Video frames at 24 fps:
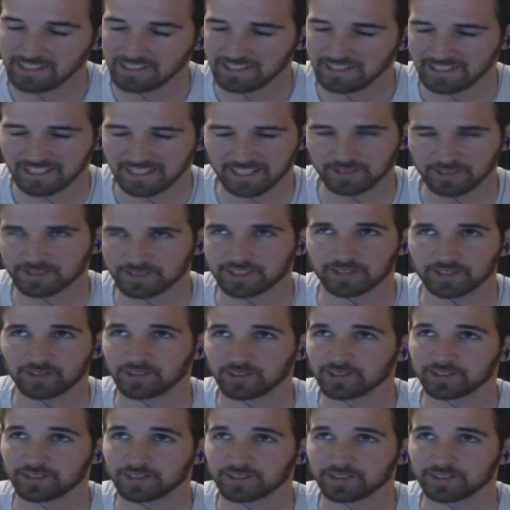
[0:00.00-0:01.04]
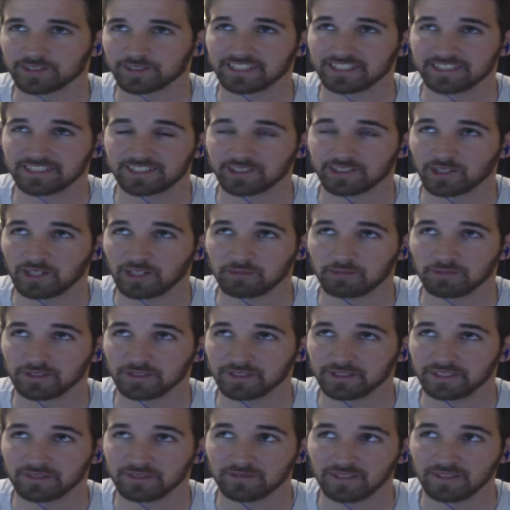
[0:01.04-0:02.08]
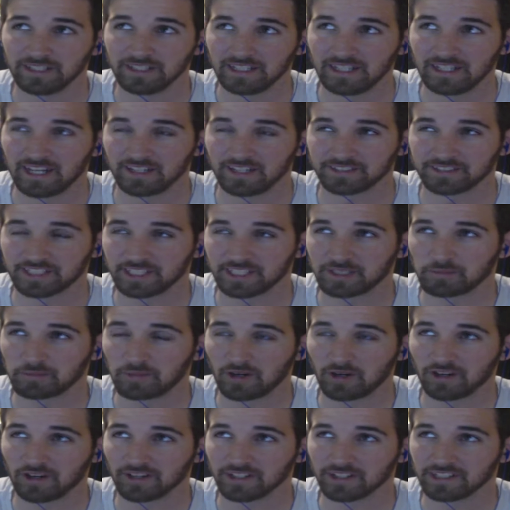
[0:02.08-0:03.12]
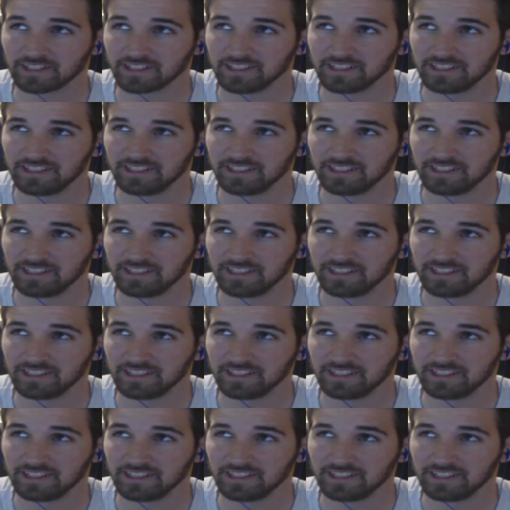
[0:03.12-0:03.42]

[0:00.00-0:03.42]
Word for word: And I was so close to the end too. I believe I was at the part